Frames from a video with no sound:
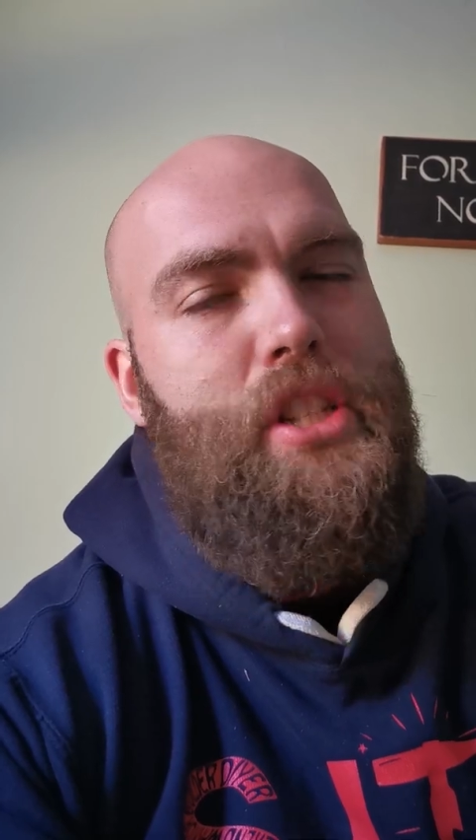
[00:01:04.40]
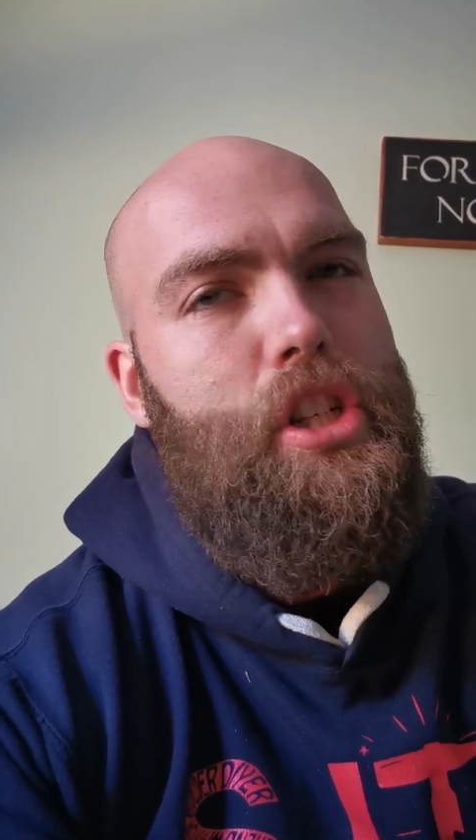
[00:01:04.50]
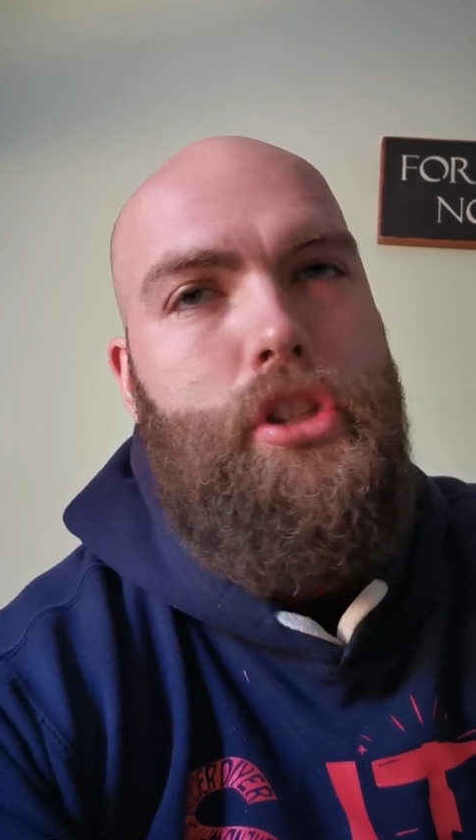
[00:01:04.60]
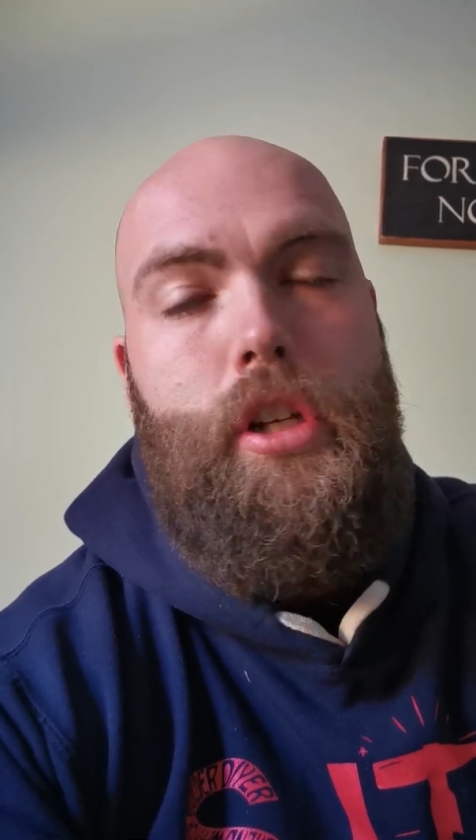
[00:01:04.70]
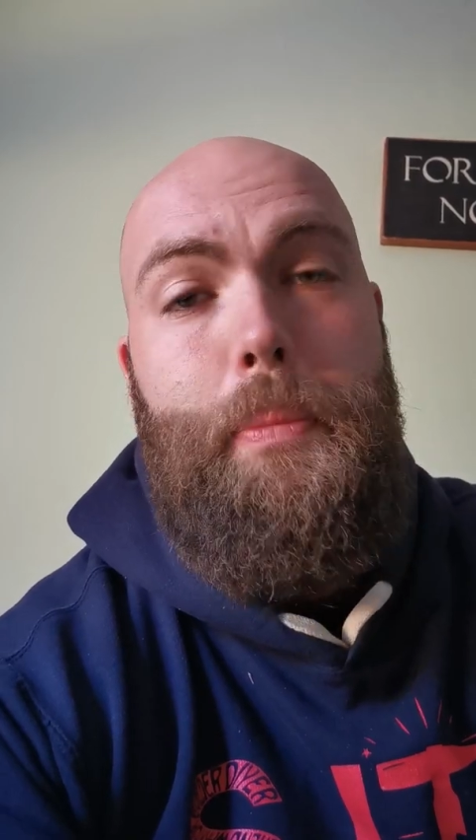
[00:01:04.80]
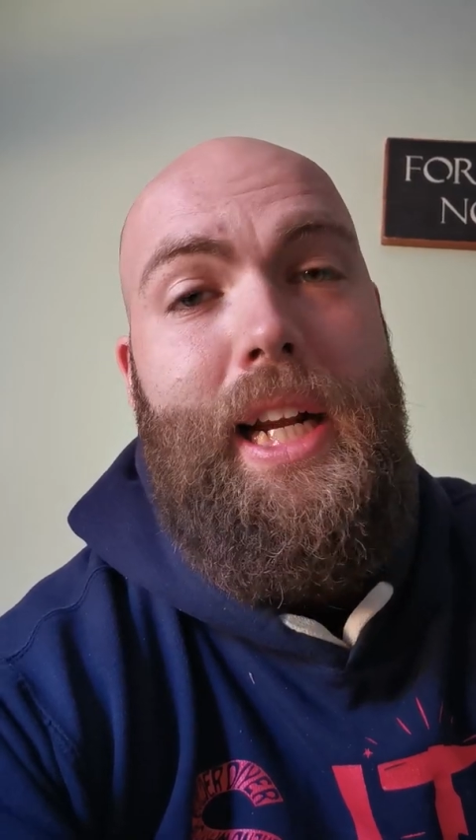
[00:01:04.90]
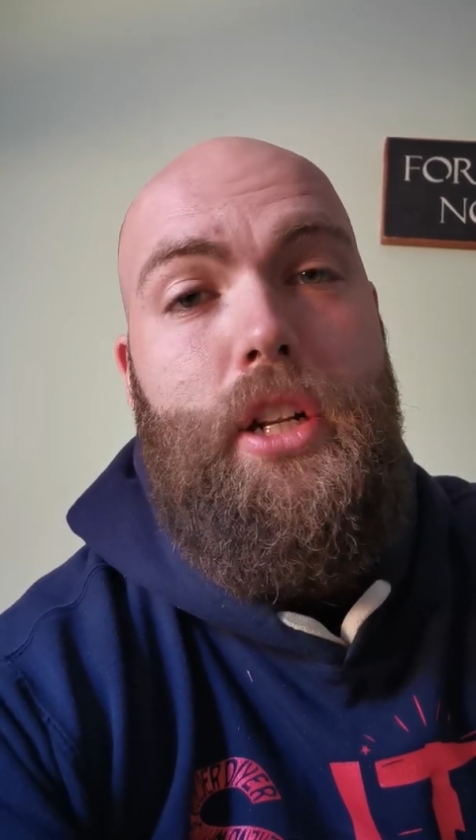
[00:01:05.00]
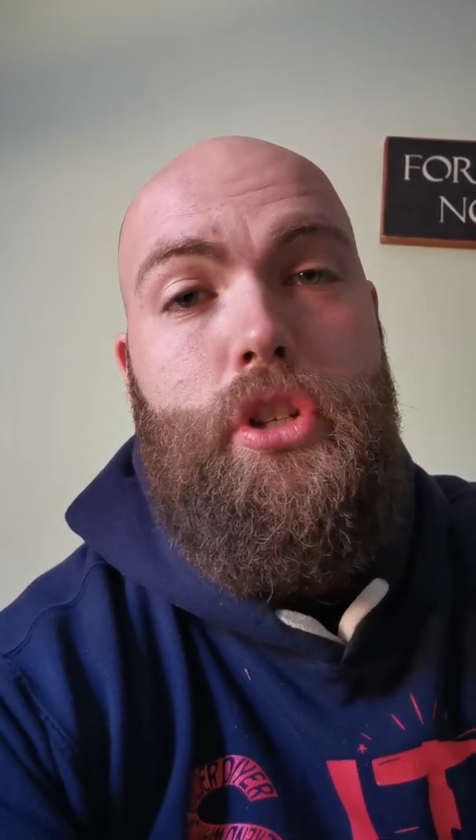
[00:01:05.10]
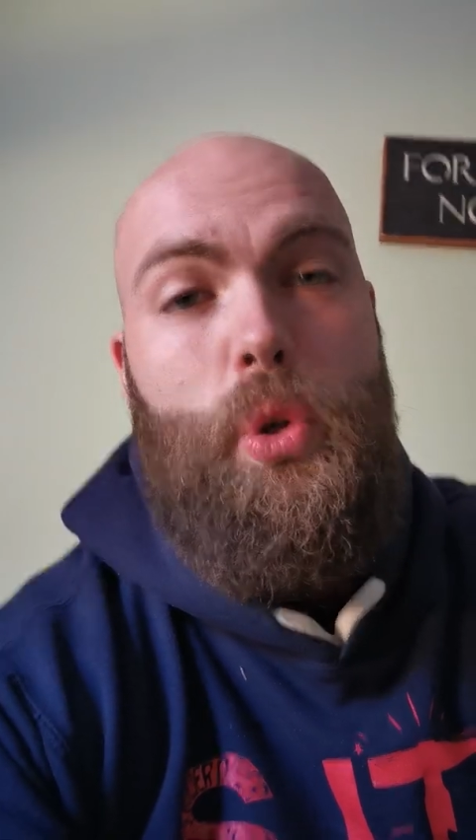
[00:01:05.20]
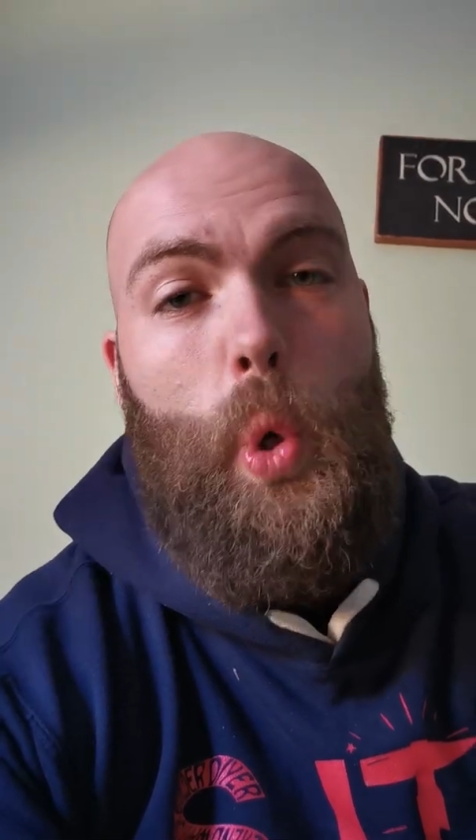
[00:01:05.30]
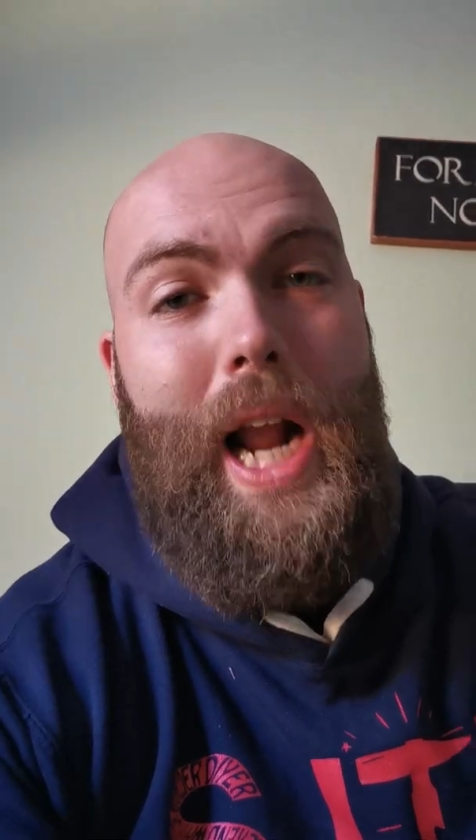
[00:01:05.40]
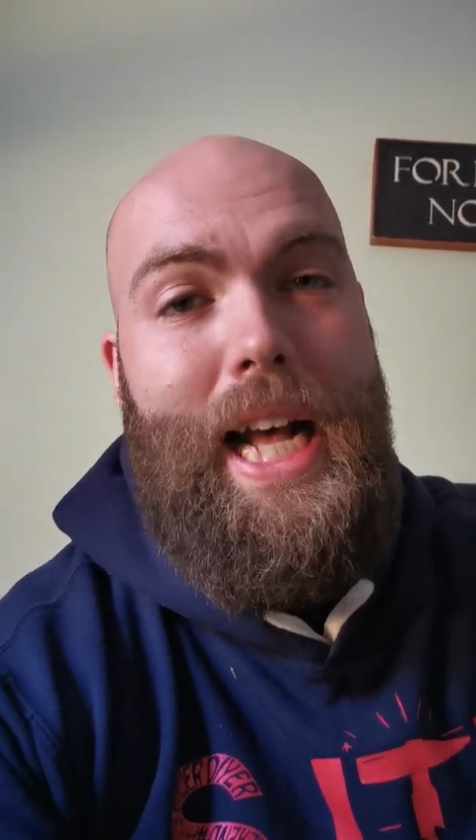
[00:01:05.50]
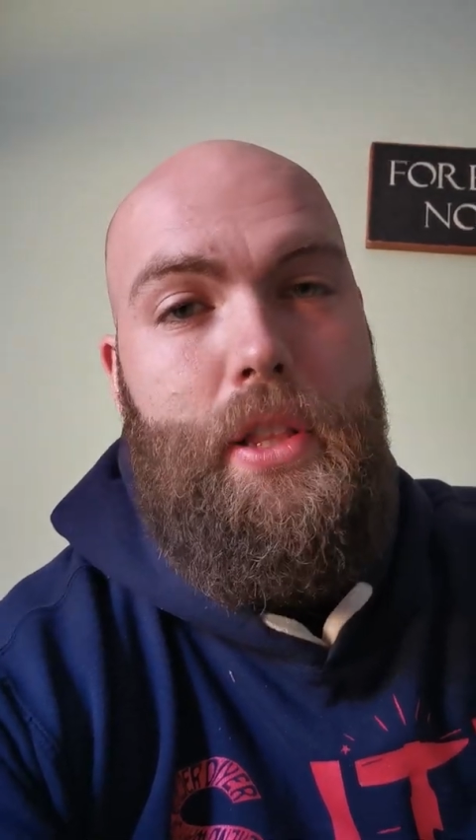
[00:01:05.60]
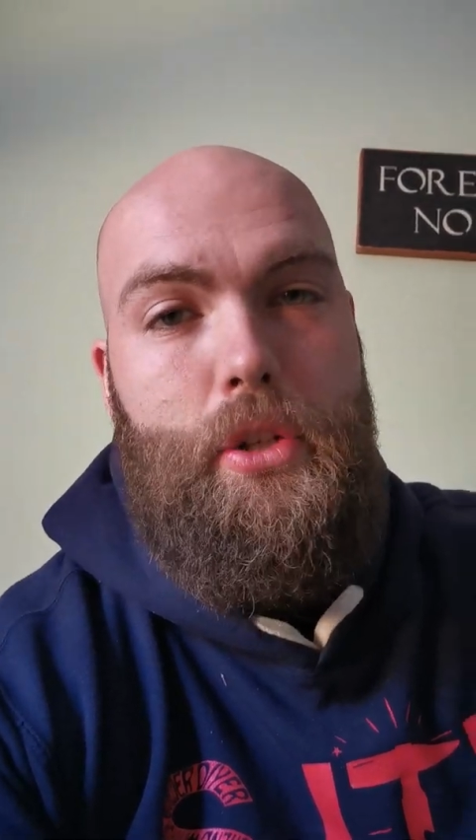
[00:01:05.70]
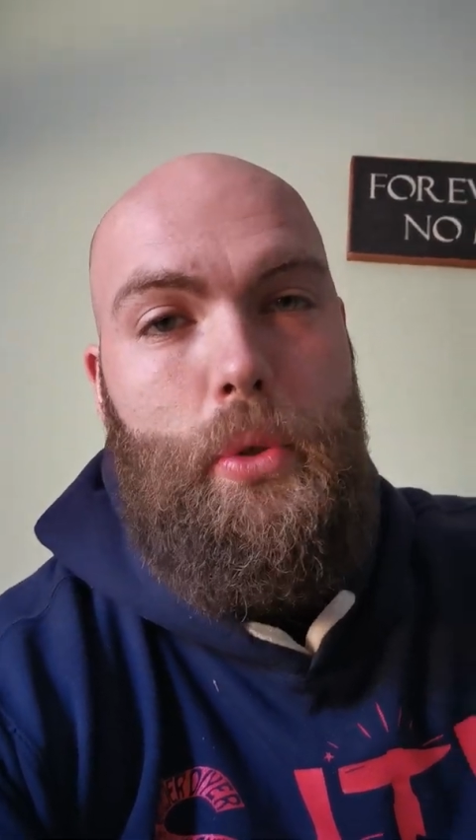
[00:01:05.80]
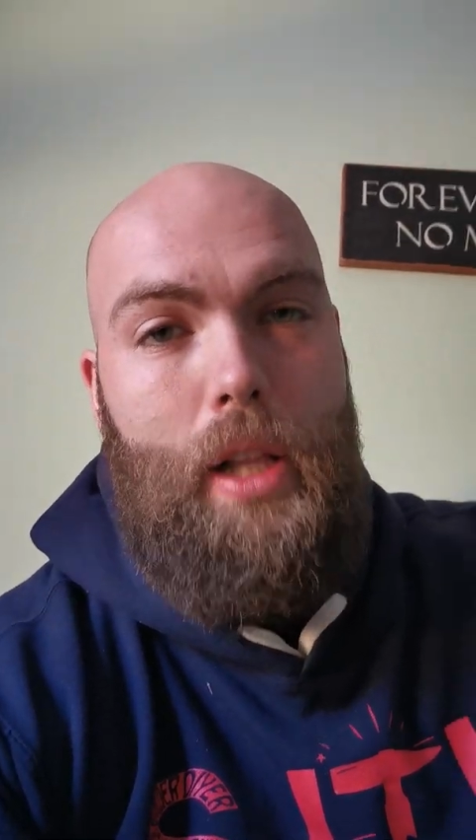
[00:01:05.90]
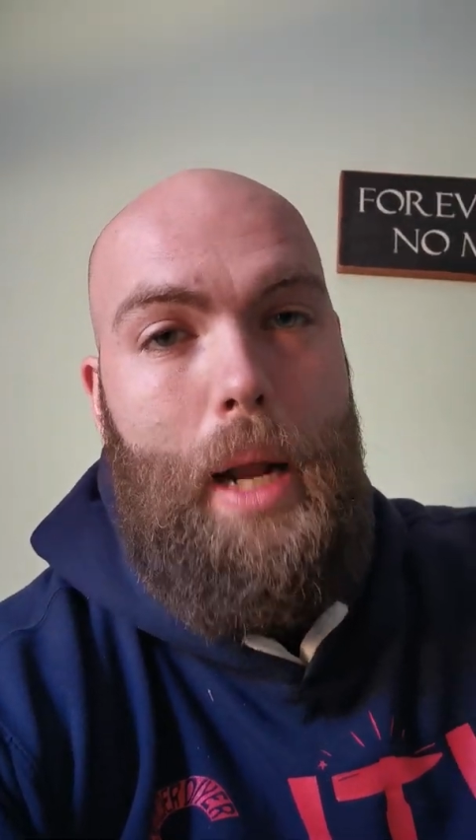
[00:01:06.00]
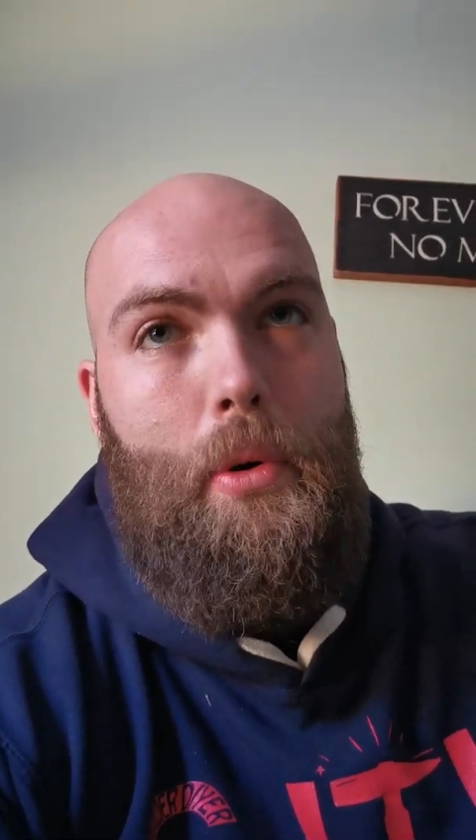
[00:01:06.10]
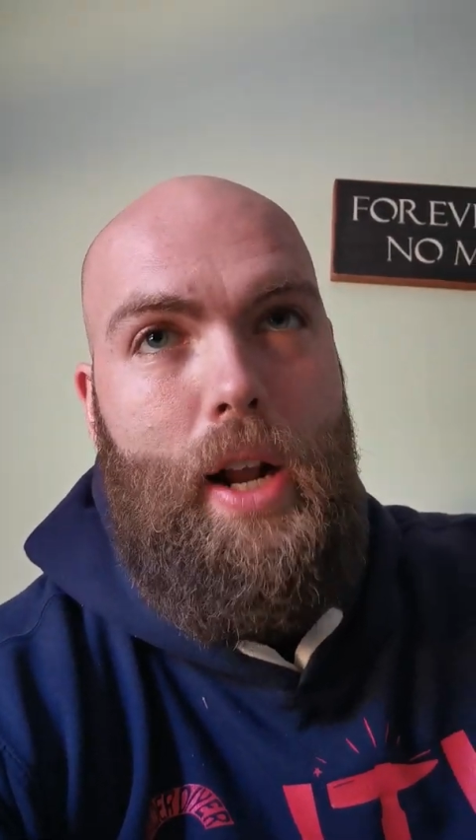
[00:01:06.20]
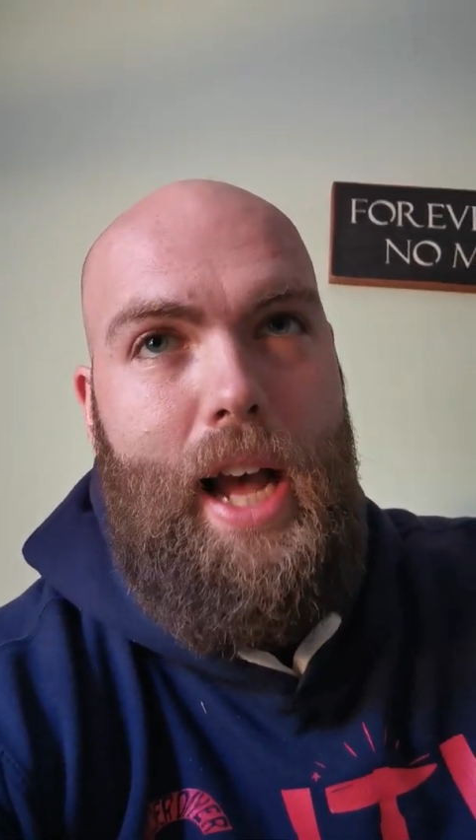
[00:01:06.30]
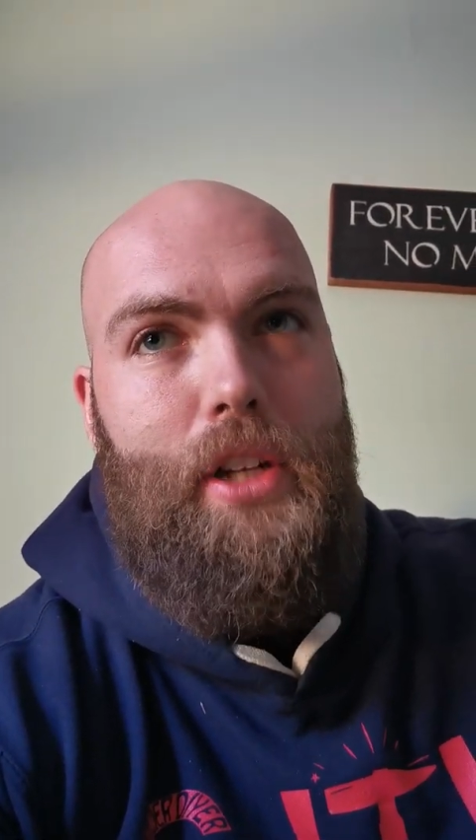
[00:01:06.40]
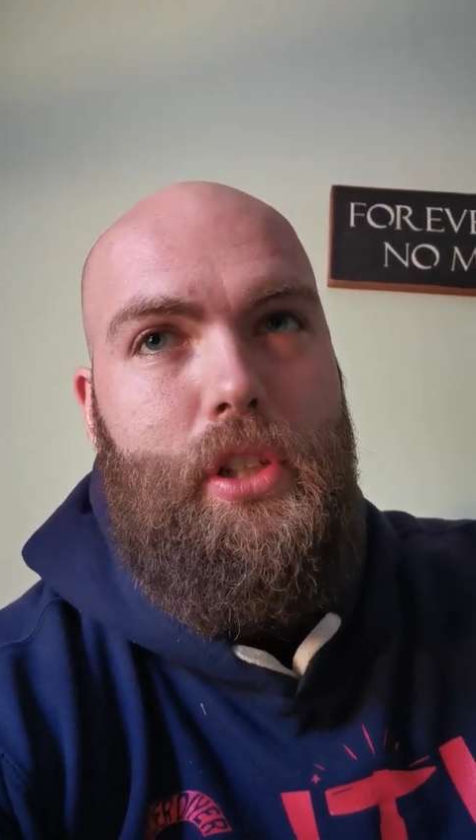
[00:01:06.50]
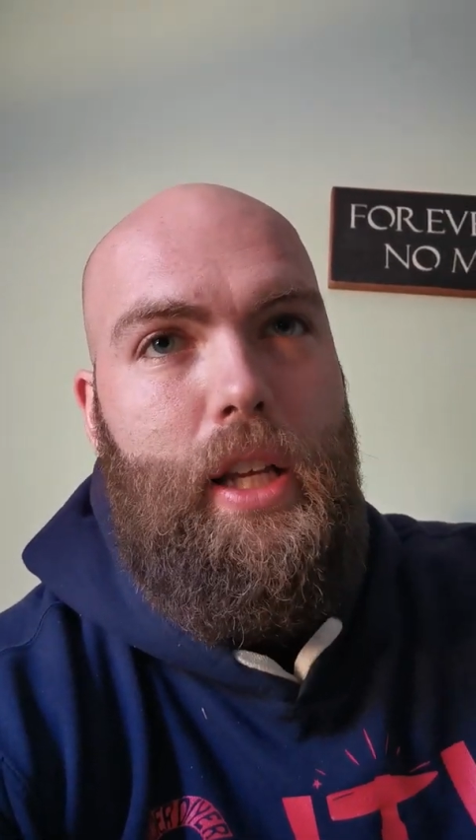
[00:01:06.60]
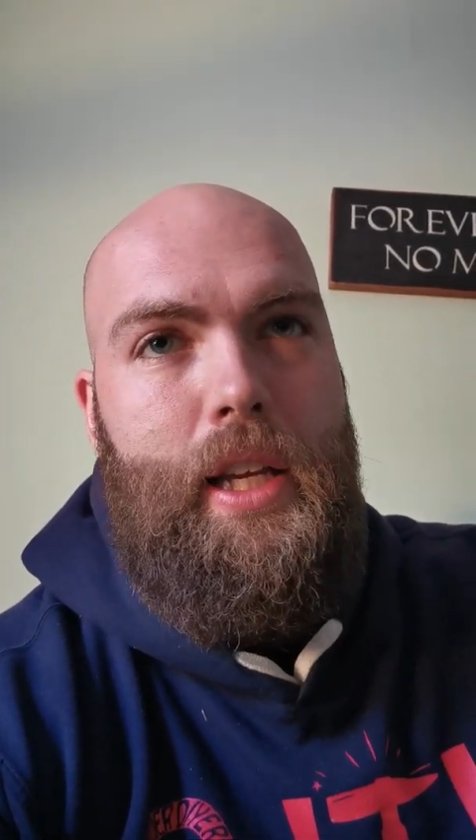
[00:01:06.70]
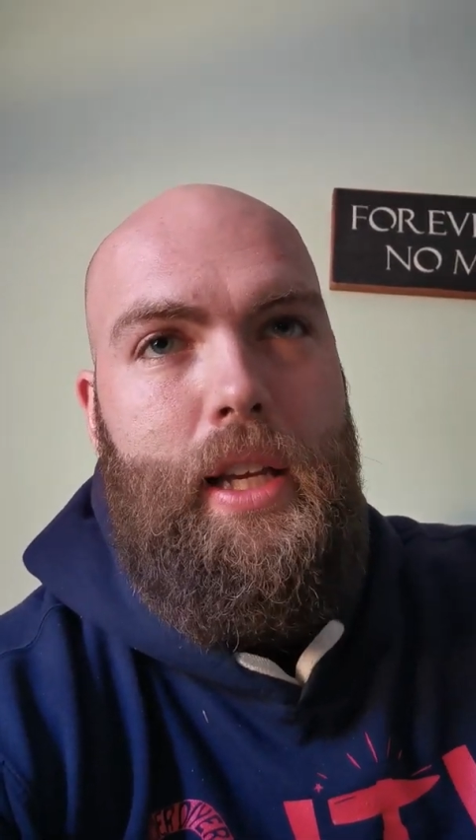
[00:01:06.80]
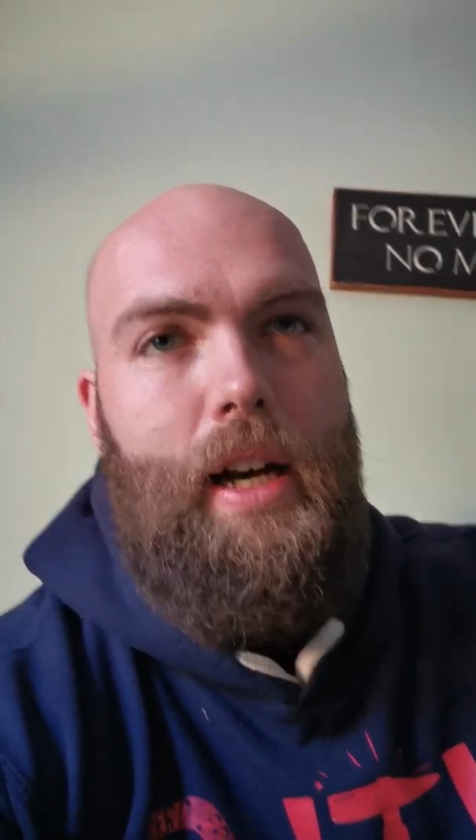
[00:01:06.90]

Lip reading: It's just too big to store at the tool library, actually.